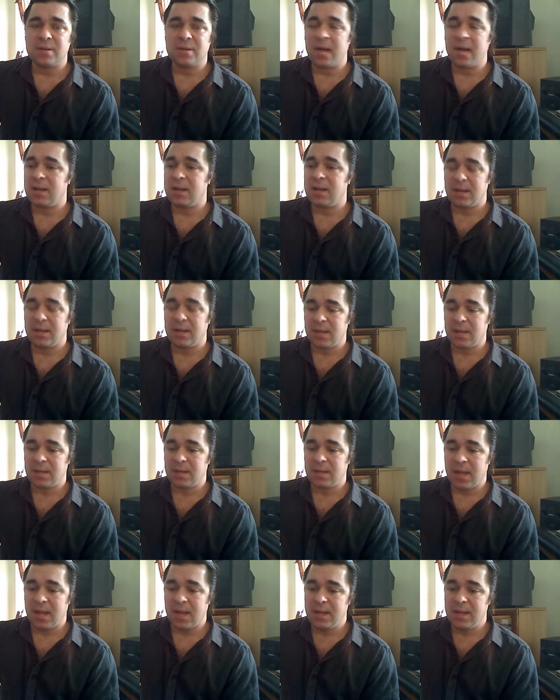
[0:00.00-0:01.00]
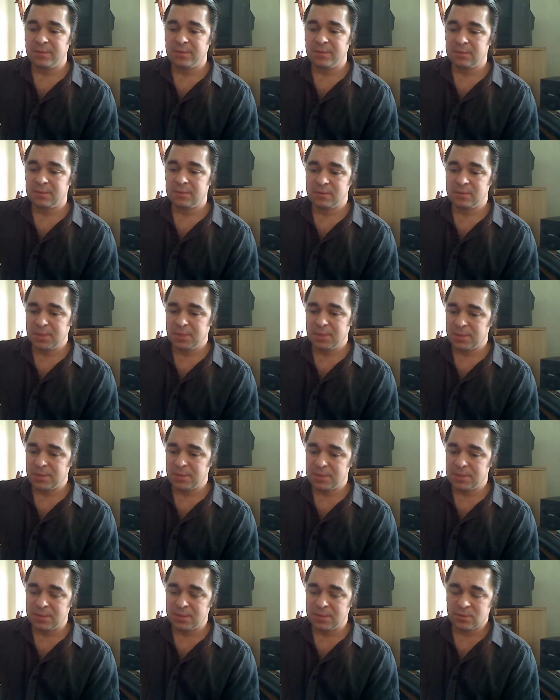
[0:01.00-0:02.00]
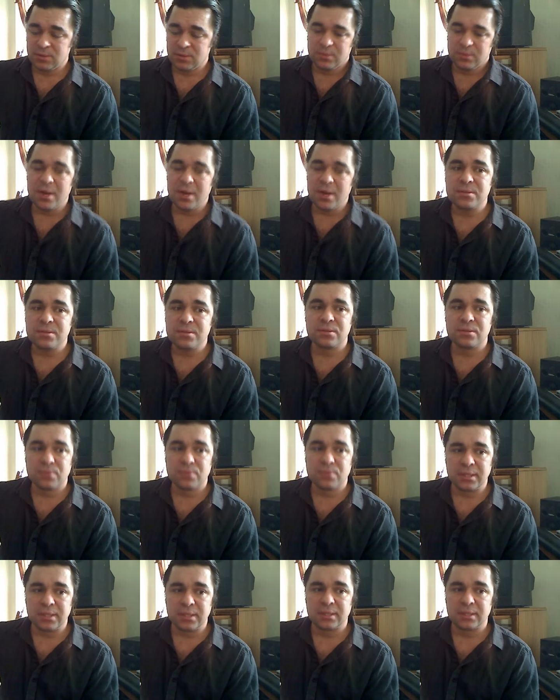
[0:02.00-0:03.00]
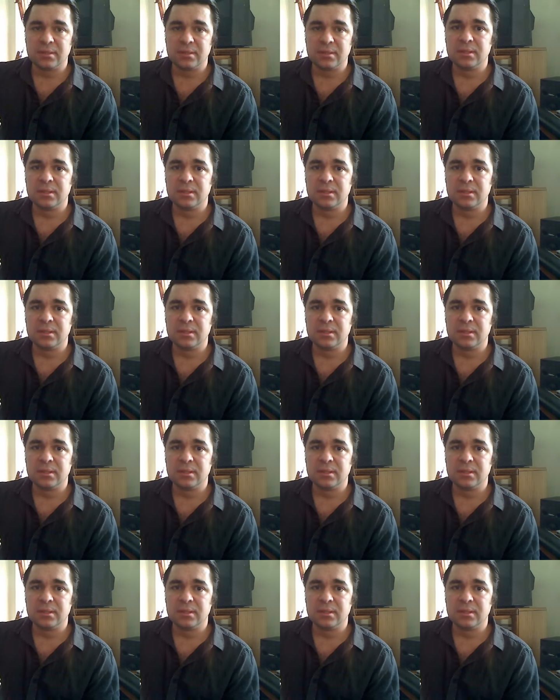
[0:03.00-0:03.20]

I haven't, 2003